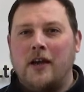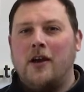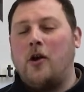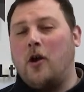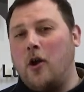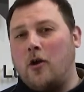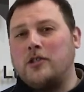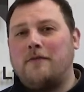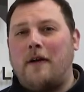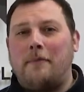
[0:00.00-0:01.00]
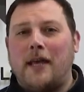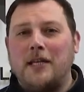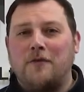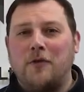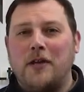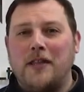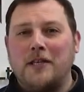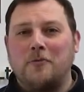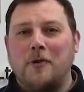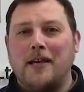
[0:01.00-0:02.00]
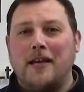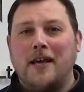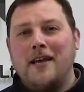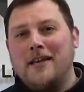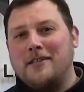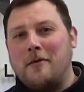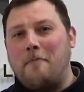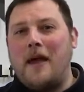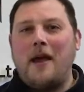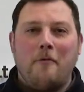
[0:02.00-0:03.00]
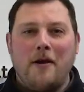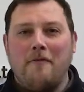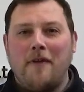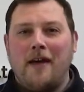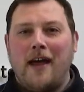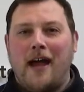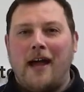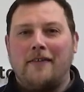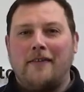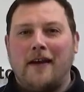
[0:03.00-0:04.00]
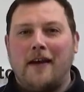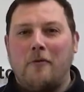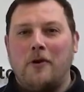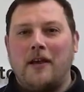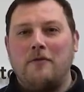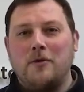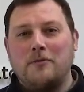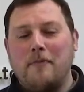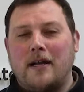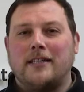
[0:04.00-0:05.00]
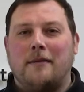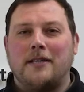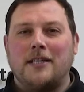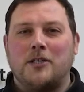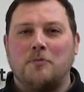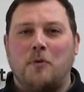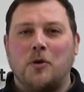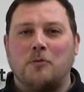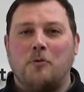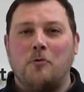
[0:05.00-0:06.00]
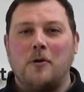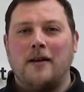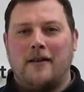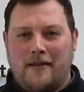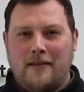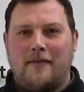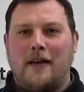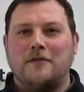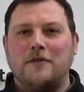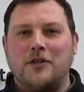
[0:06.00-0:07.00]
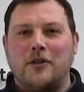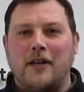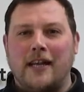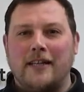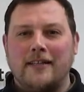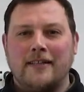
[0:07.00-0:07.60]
Got lots of updates for you this week, so bear with and we'll give you as much updates as possible. Thanks for tuning in.